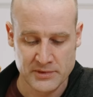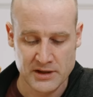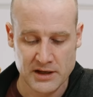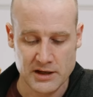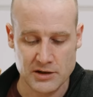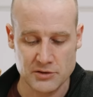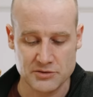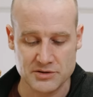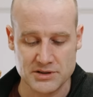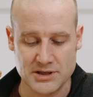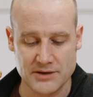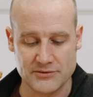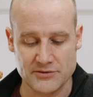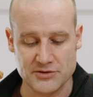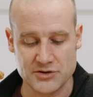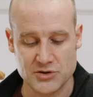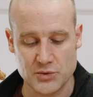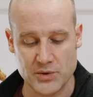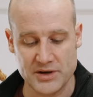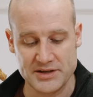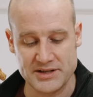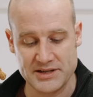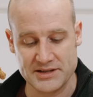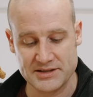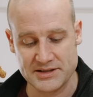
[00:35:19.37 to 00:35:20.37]
Hill's given
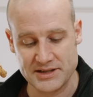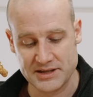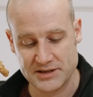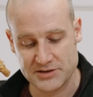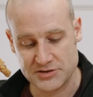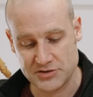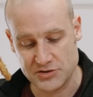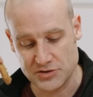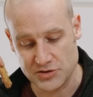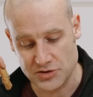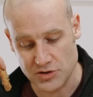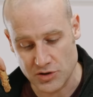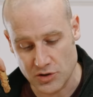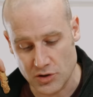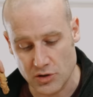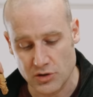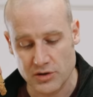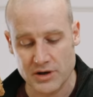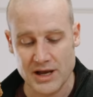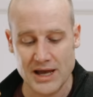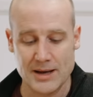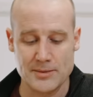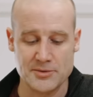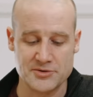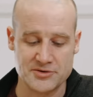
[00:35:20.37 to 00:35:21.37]
26 to New
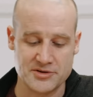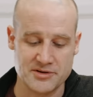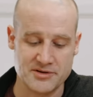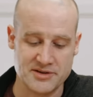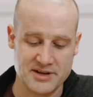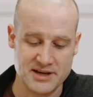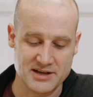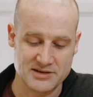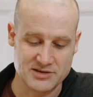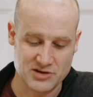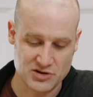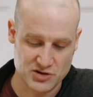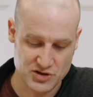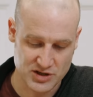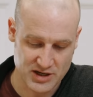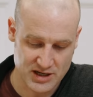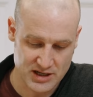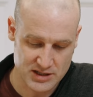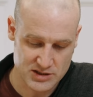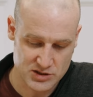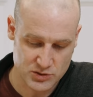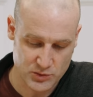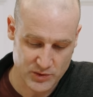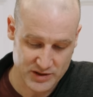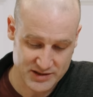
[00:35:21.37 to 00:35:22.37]
York. Hamilton thinks they should
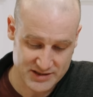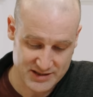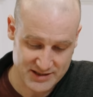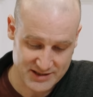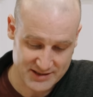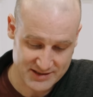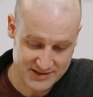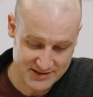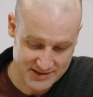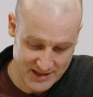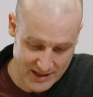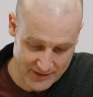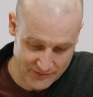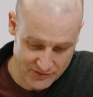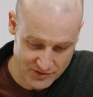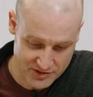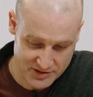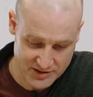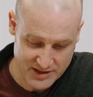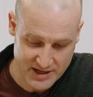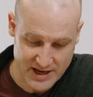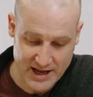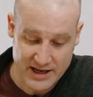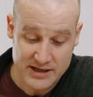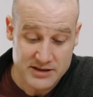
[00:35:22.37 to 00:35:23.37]
get
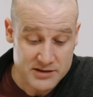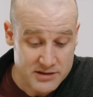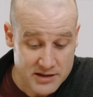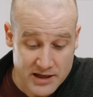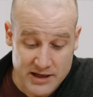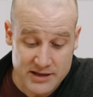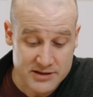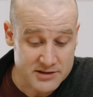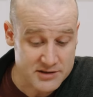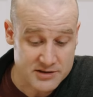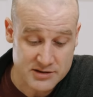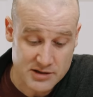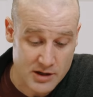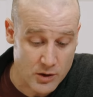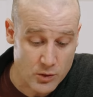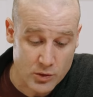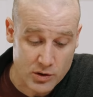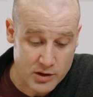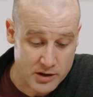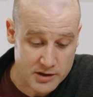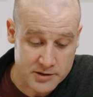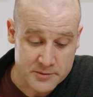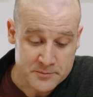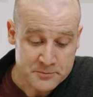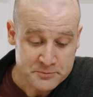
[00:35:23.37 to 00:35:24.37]
27, and, and so
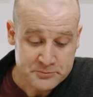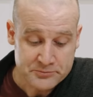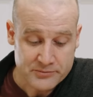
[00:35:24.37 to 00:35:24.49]
on.